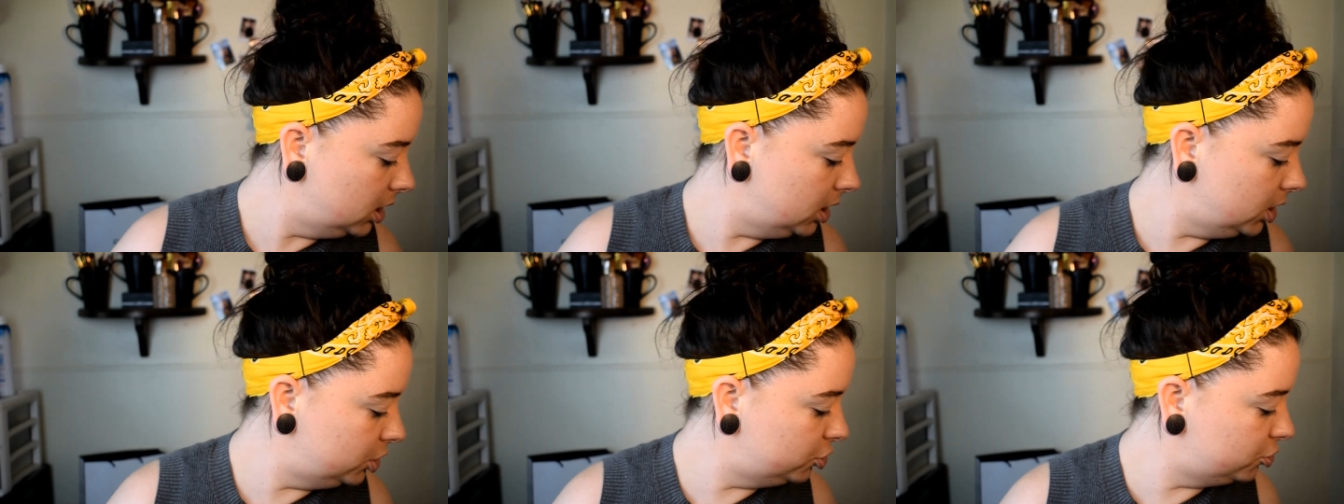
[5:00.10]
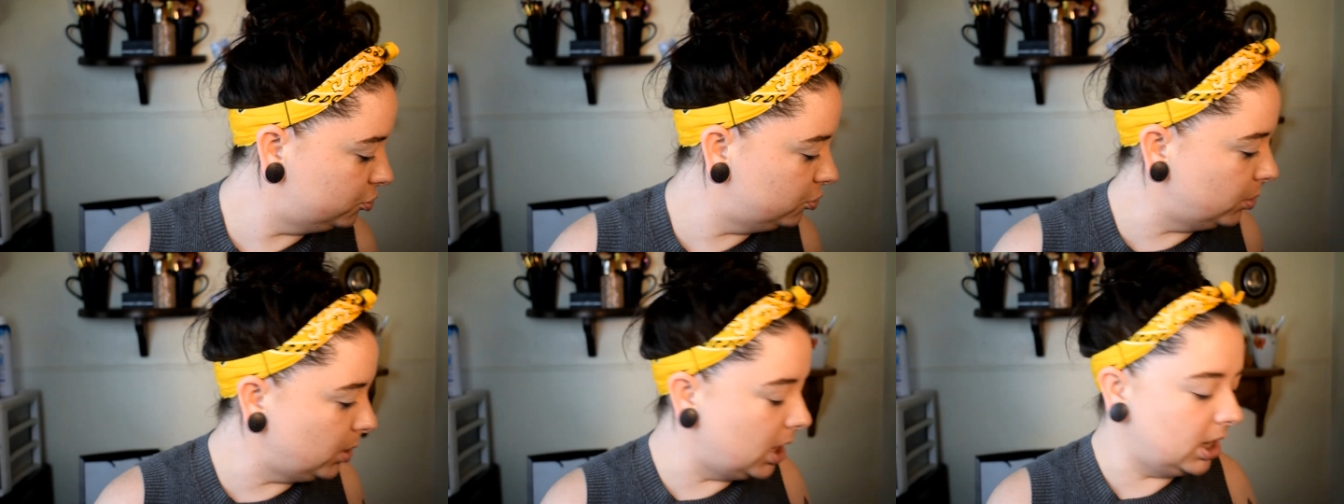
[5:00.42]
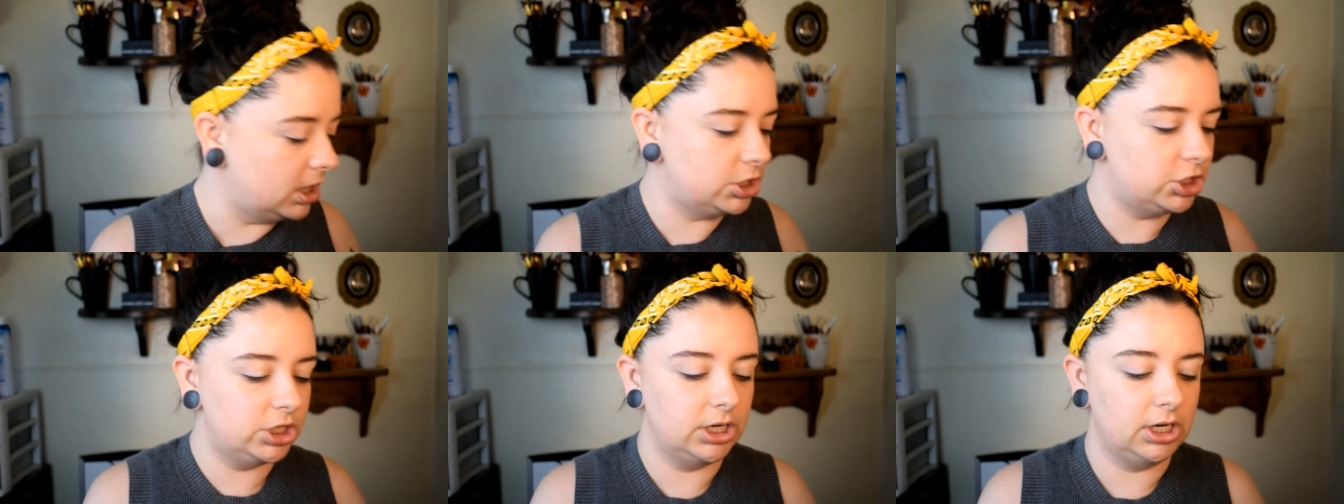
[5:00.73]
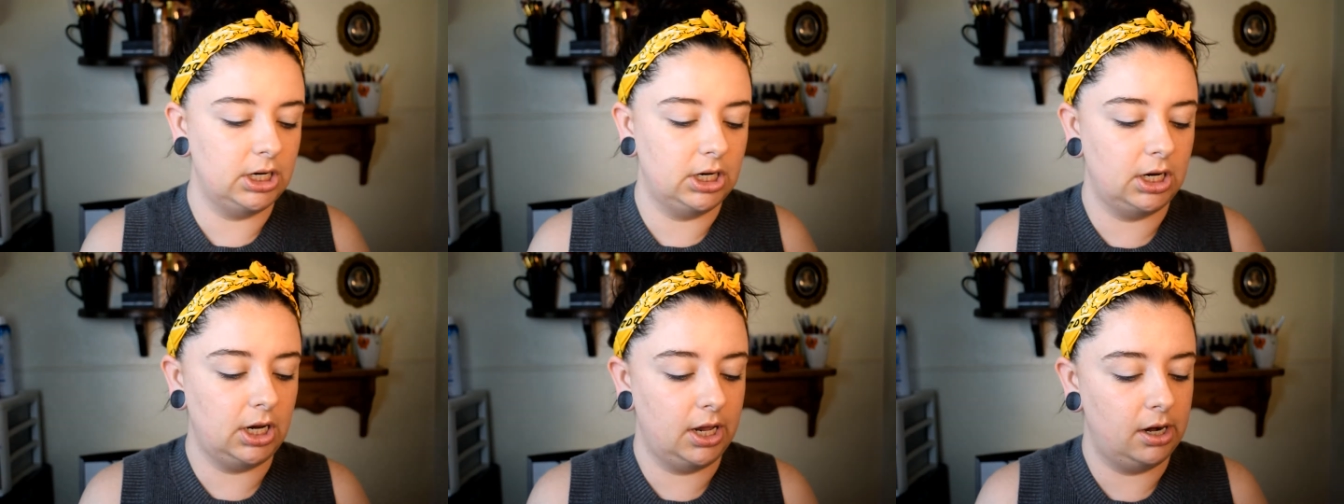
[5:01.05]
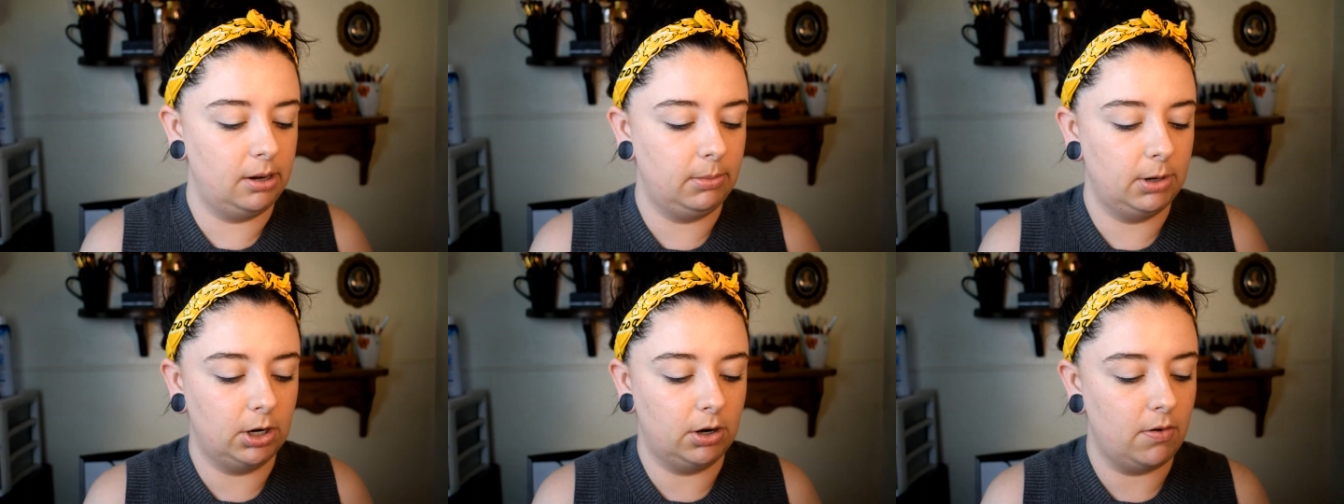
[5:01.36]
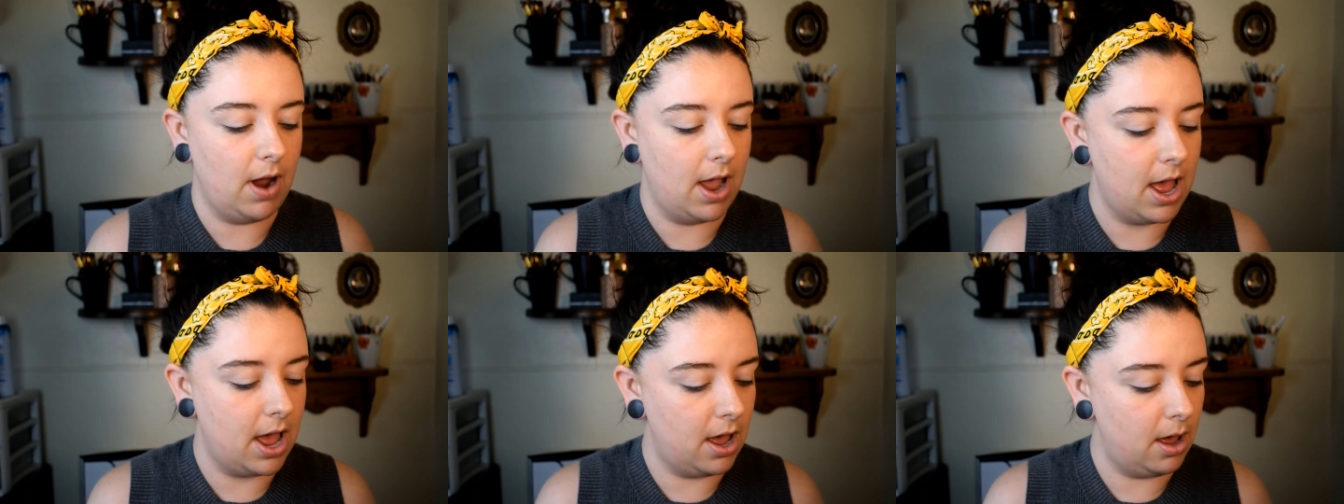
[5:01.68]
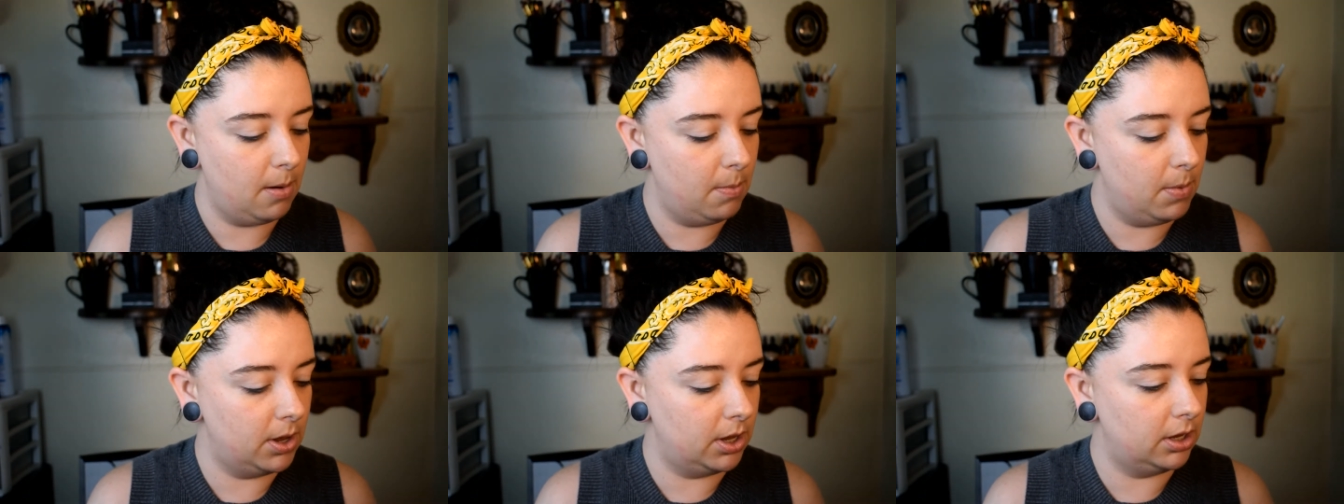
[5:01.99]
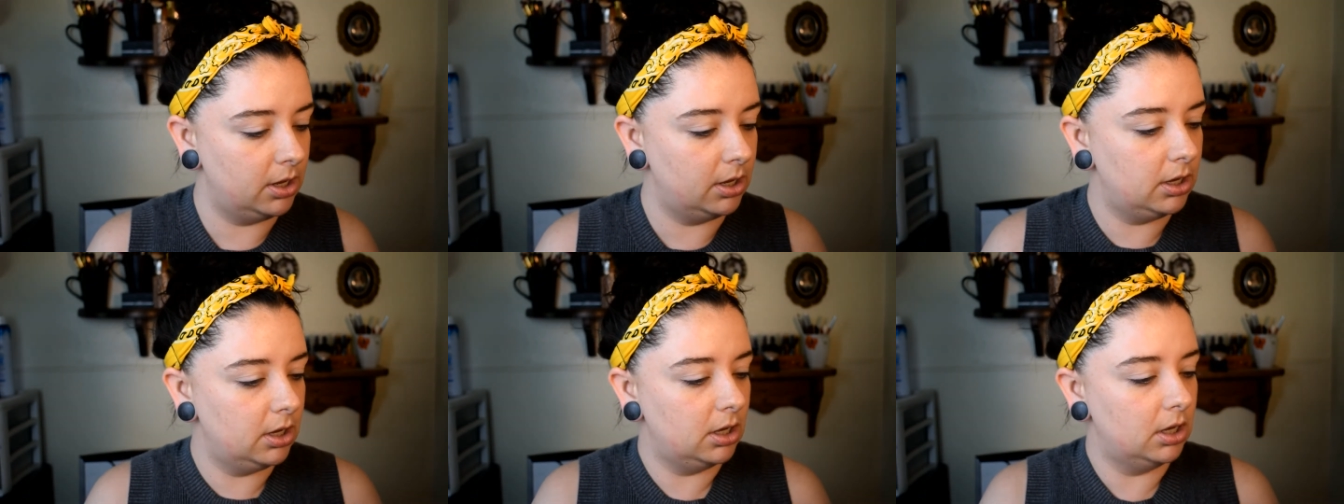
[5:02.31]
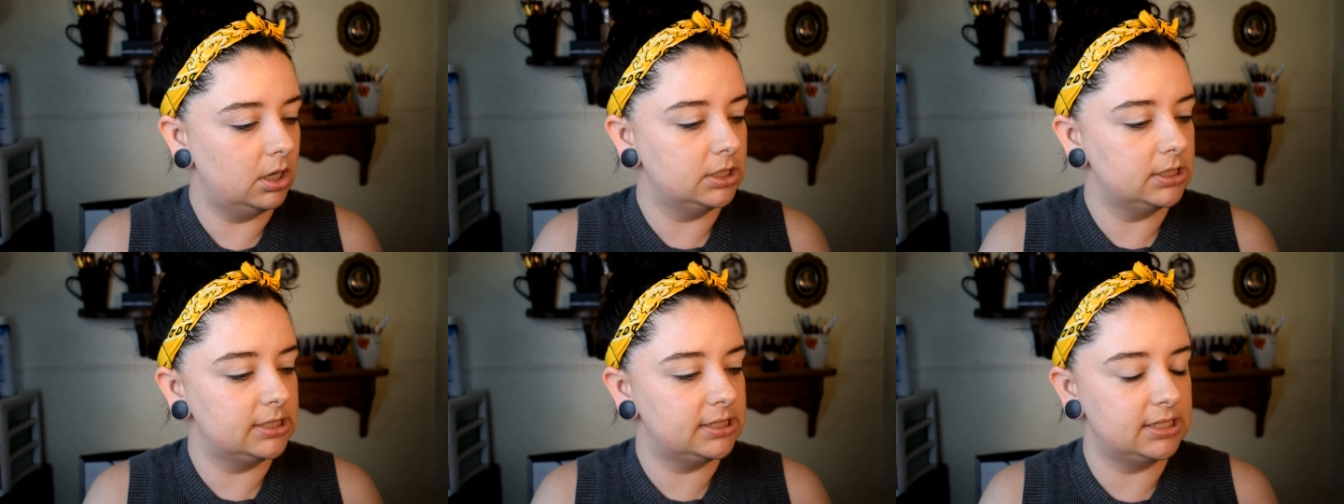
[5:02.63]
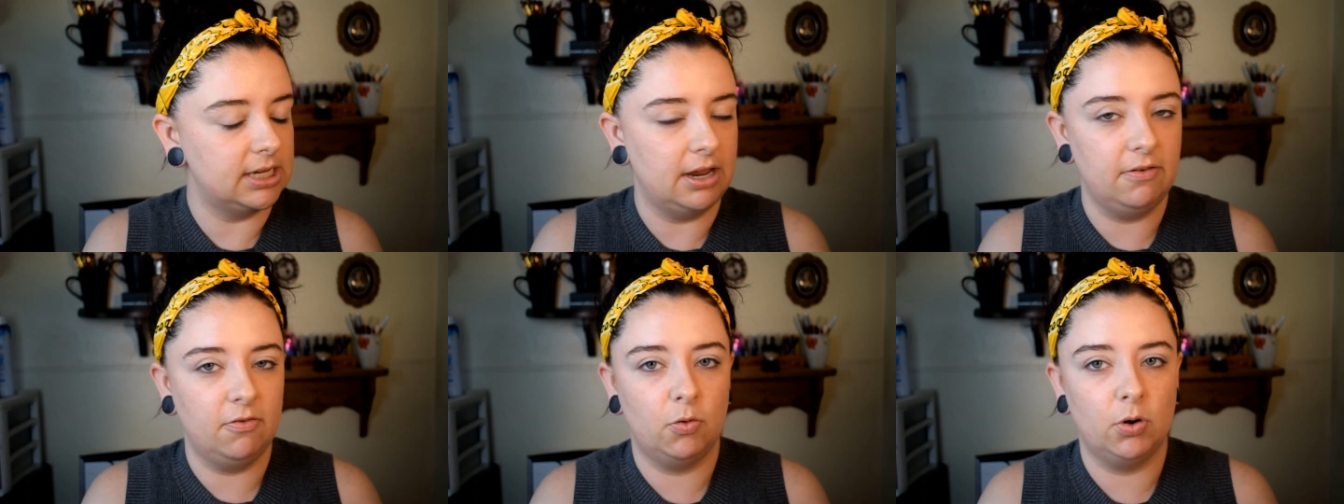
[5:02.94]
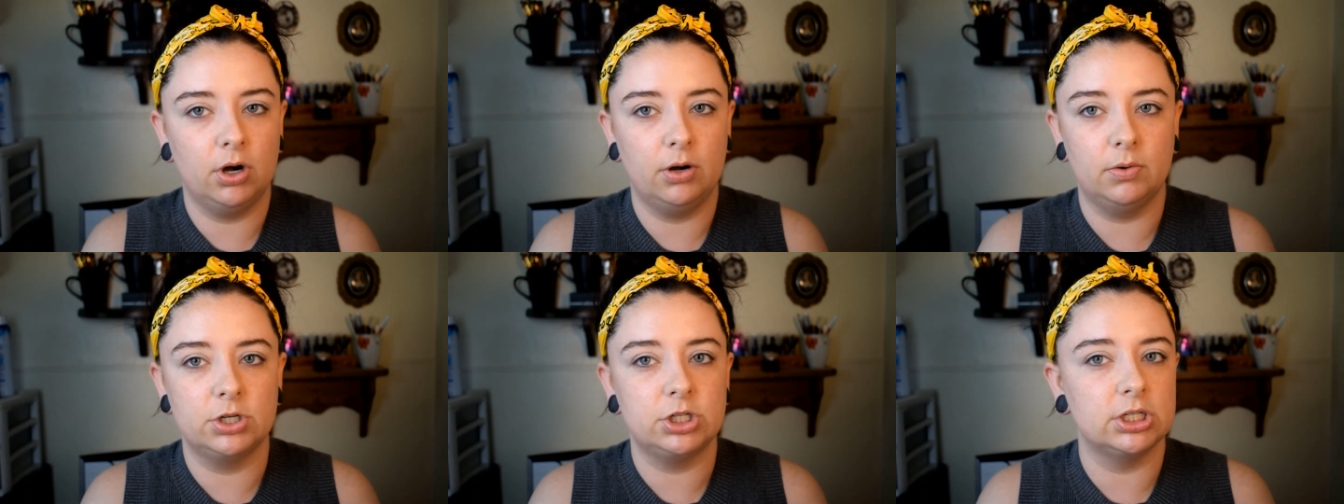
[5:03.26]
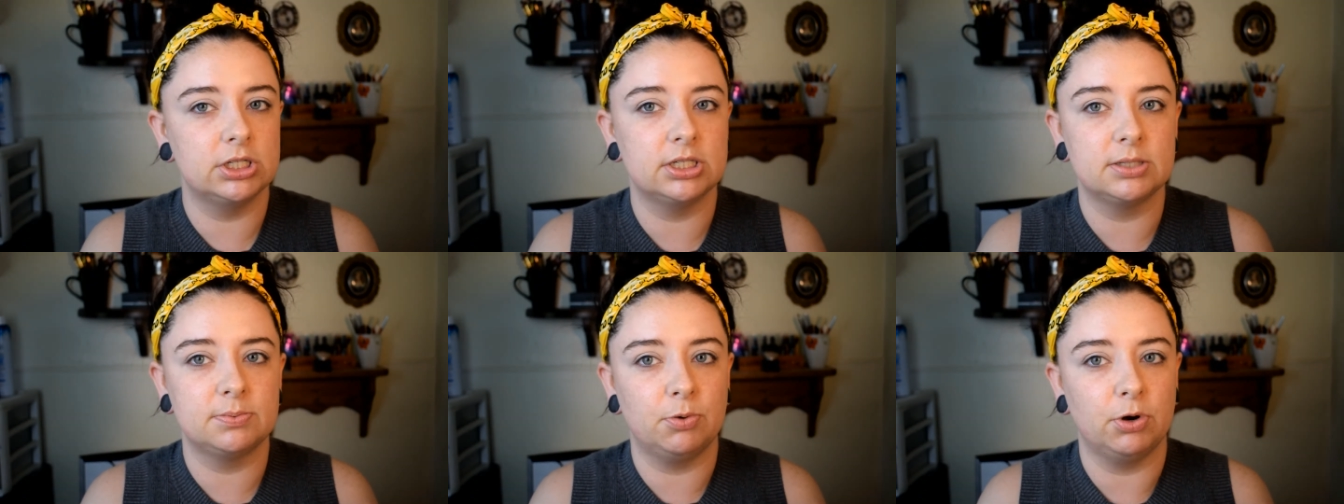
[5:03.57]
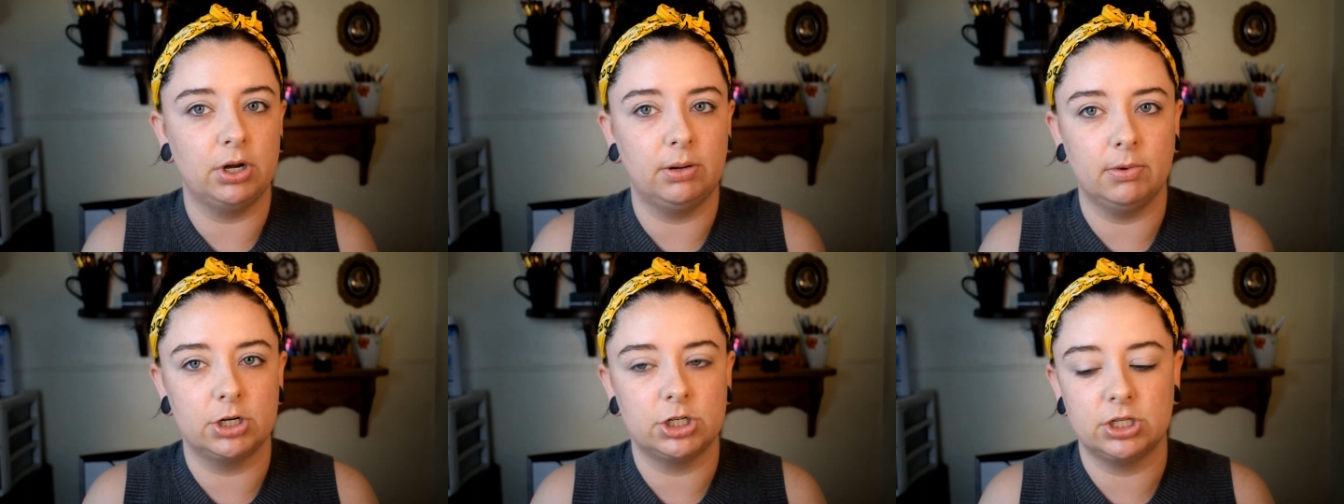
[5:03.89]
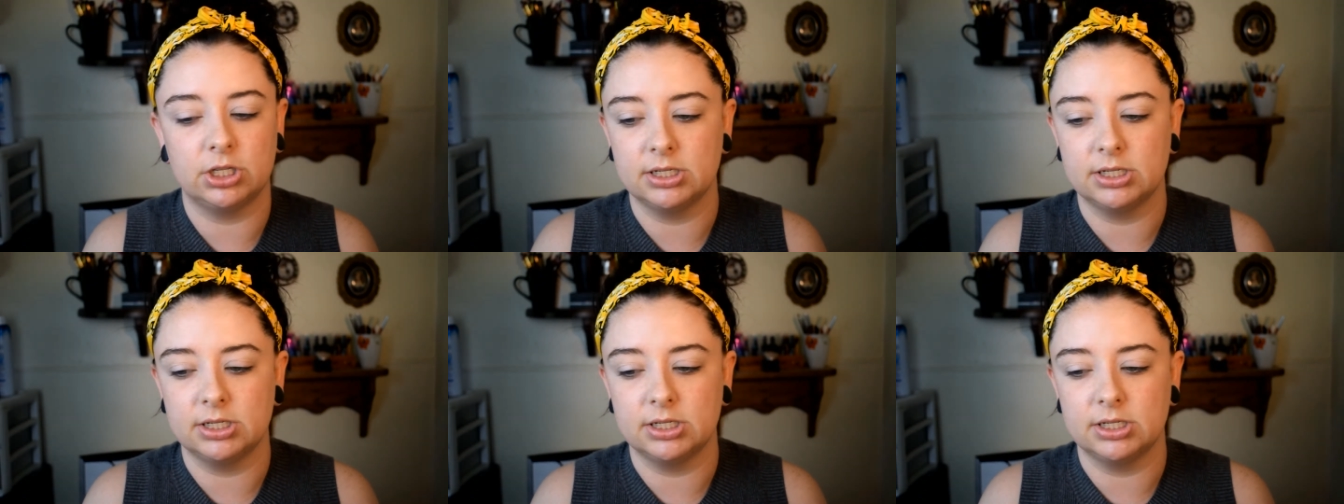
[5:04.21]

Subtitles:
androgyny, and I'm going to grab Safe Word, which this is pretty much